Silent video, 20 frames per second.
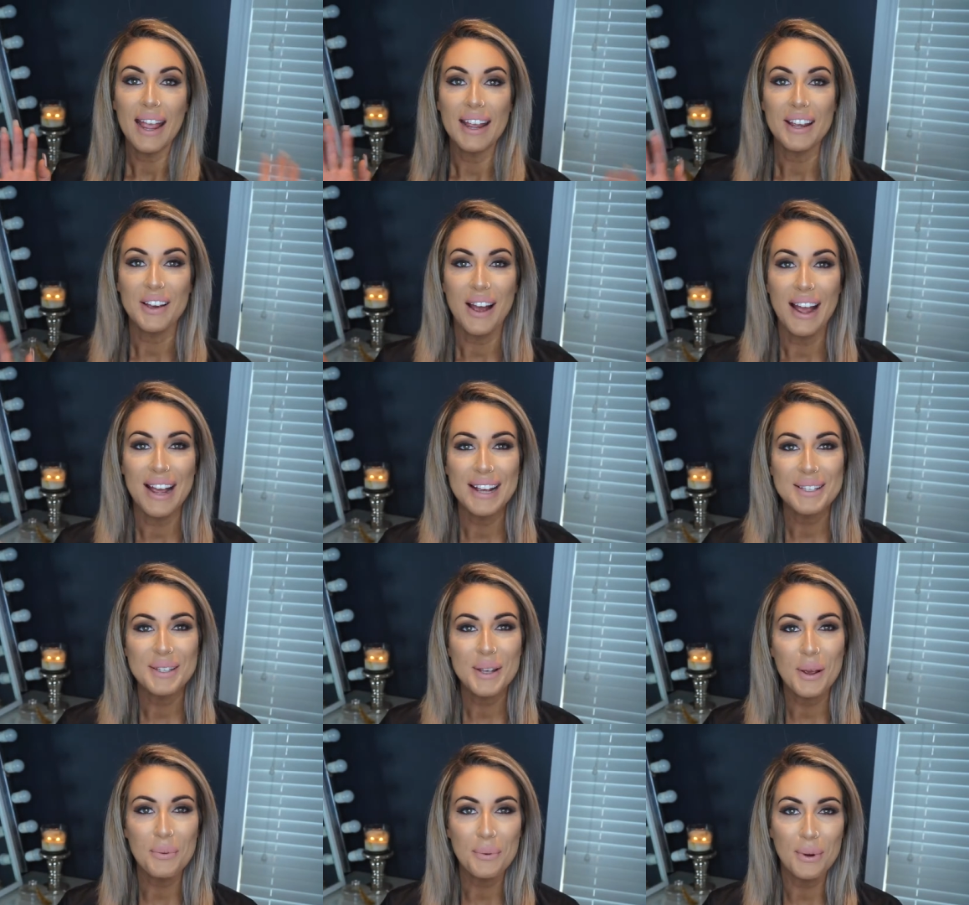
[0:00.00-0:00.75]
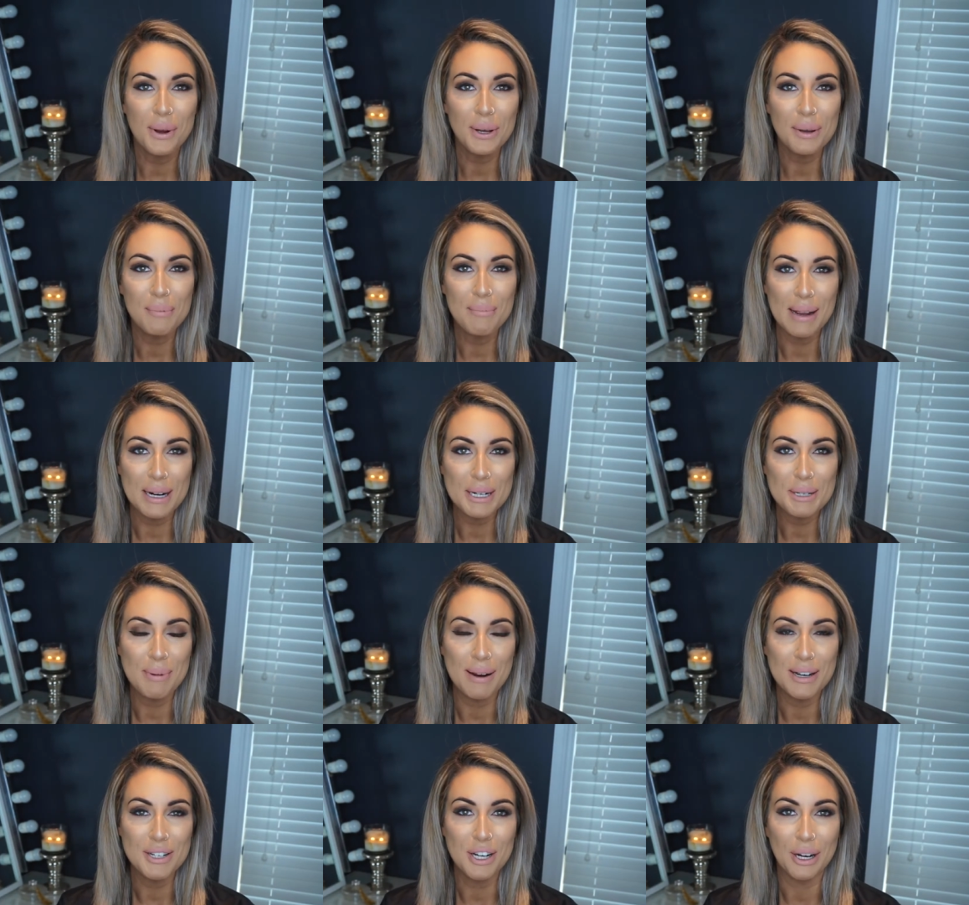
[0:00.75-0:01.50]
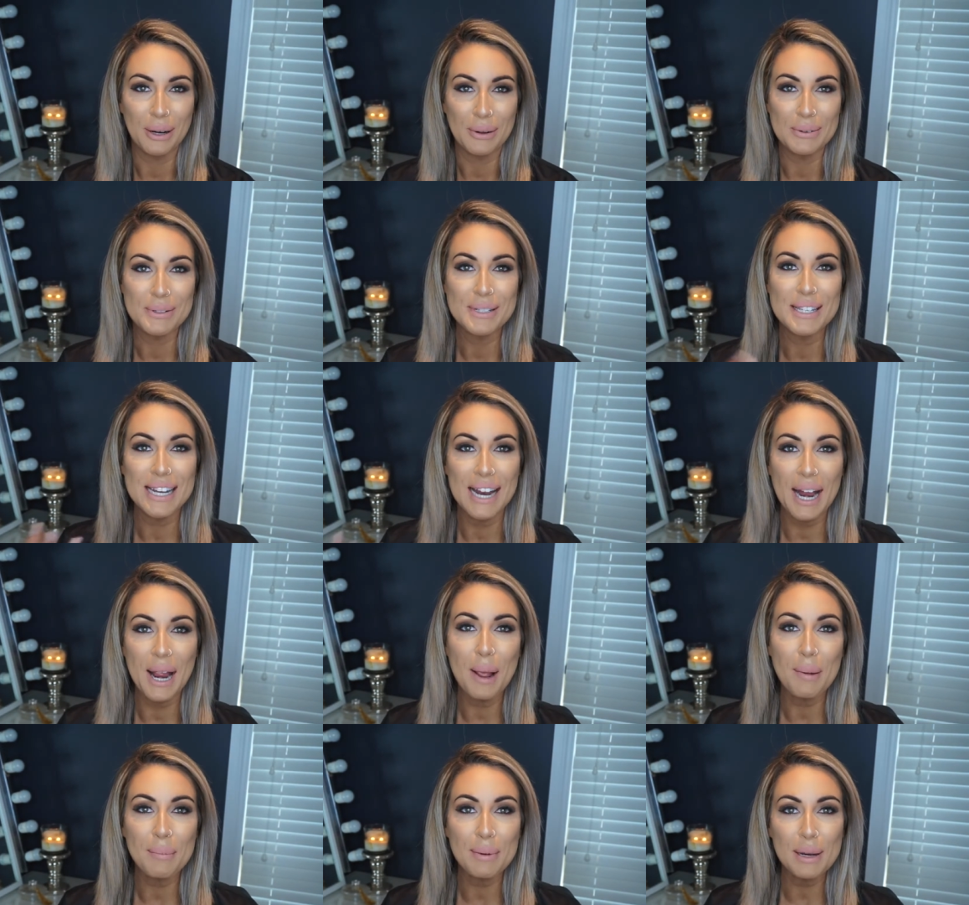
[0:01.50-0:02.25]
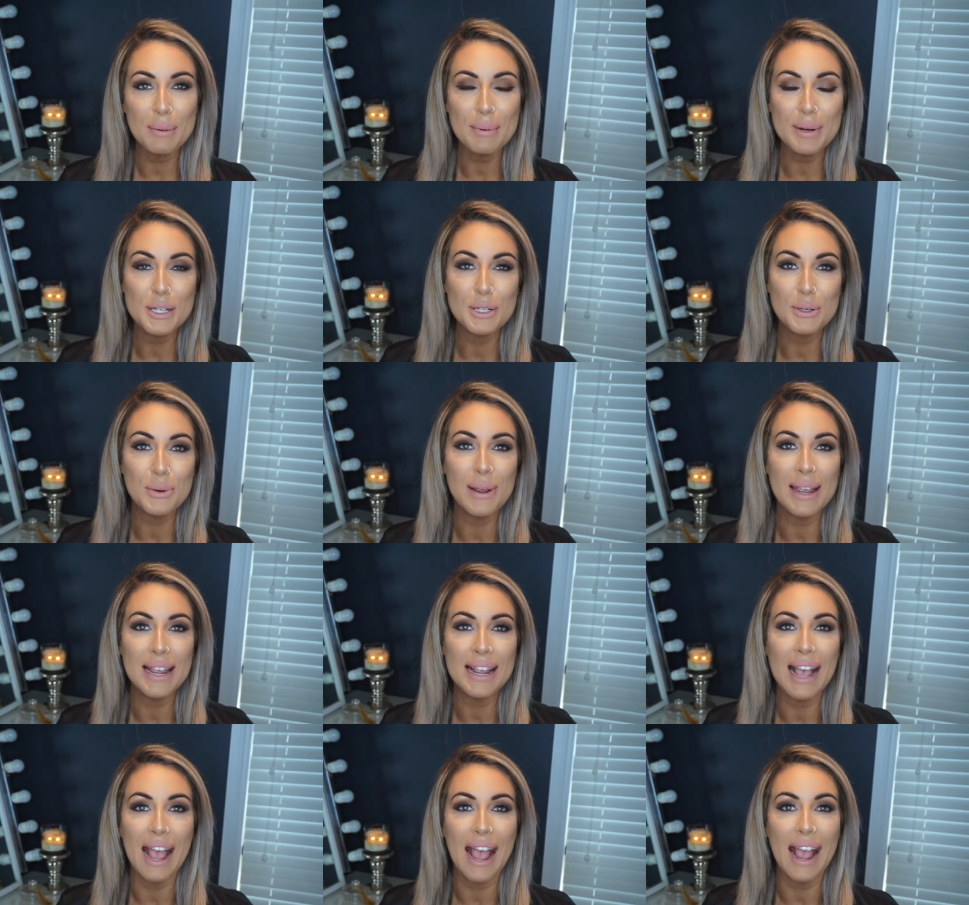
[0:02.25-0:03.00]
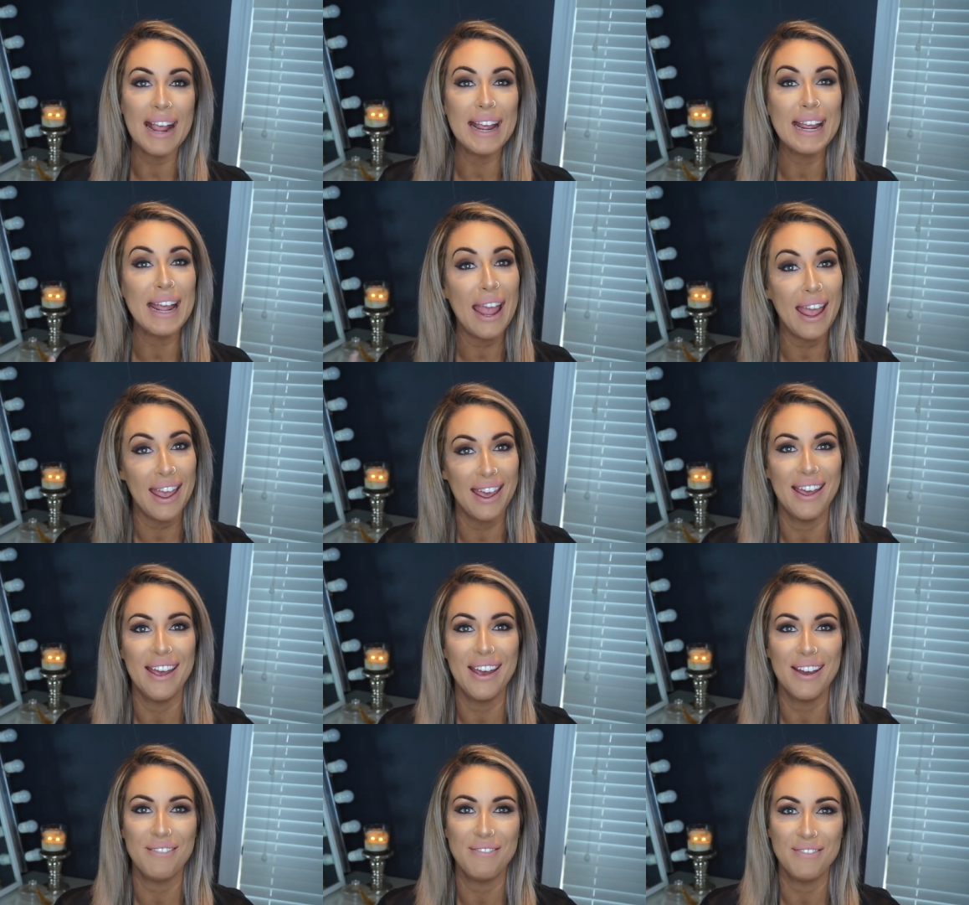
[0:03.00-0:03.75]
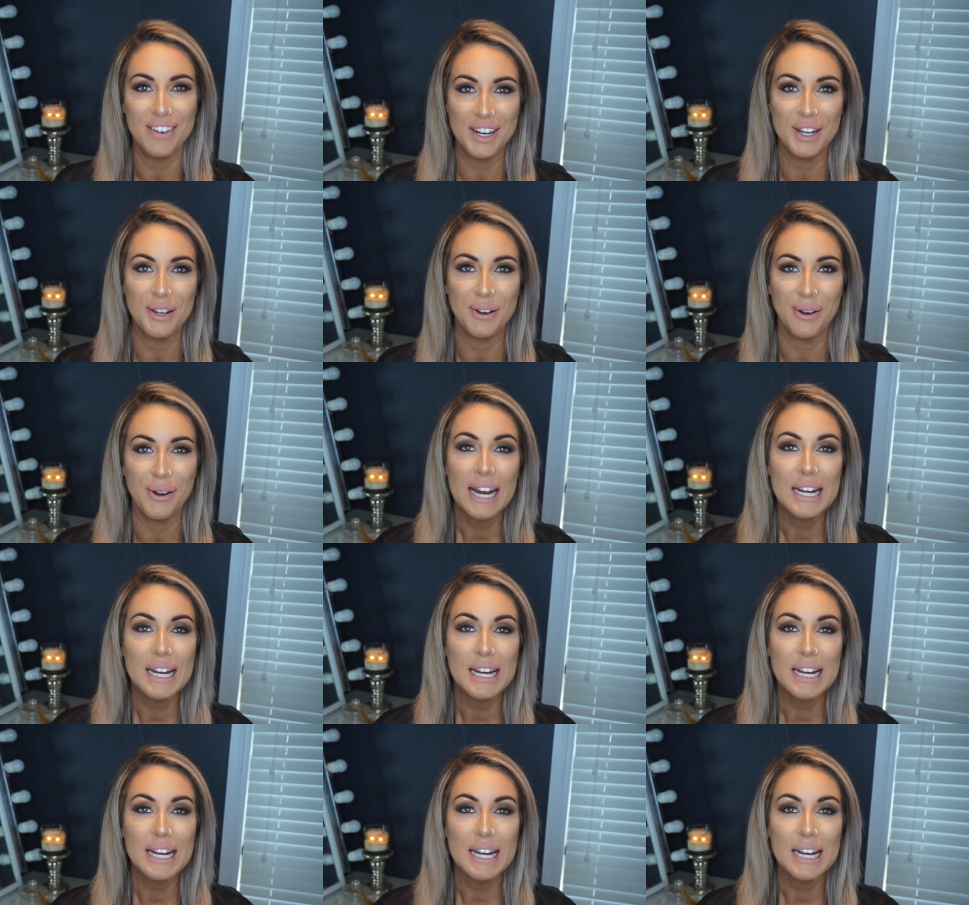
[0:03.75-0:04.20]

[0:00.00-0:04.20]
Hey guys, welcome back to my channel. Today I'm going to be doing a hair video.